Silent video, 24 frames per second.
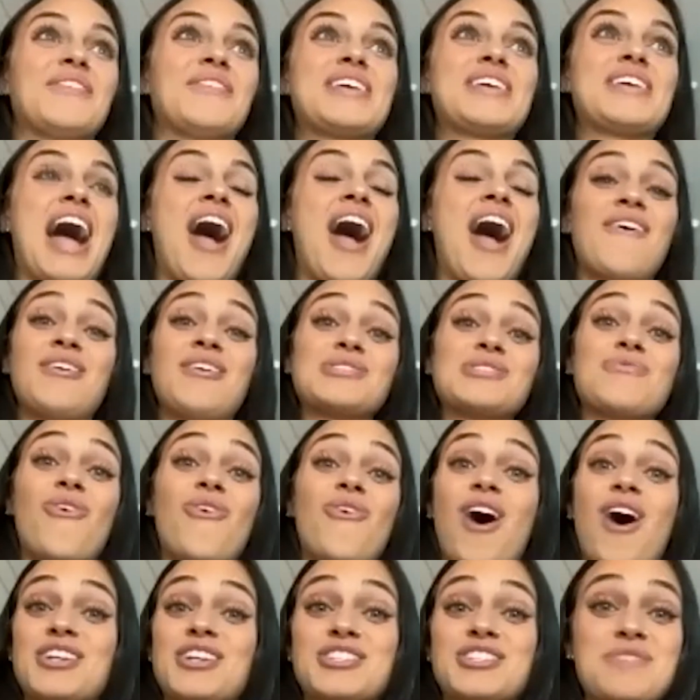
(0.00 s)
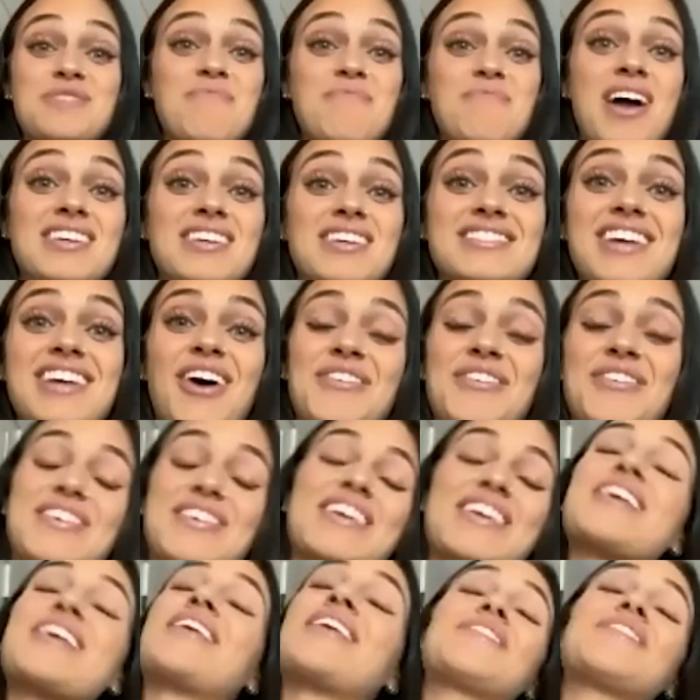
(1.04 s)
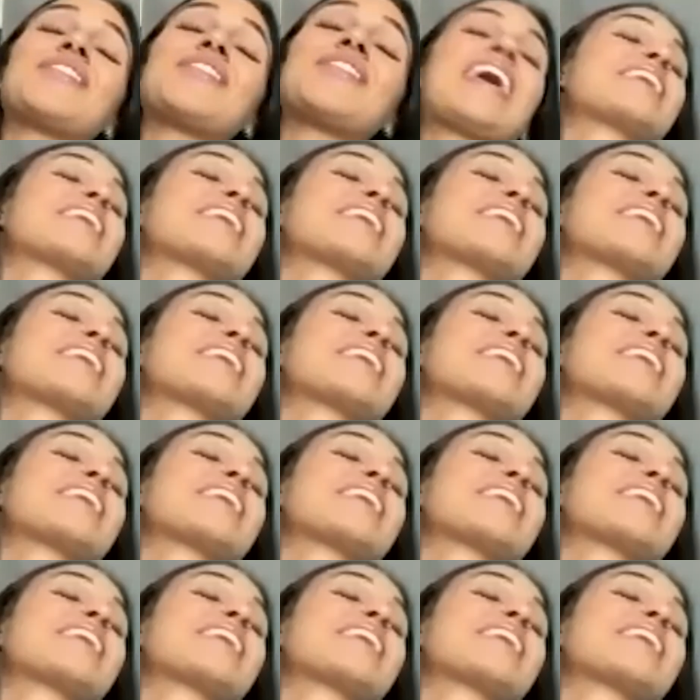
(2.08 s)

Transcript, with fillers: When I was watching myself get like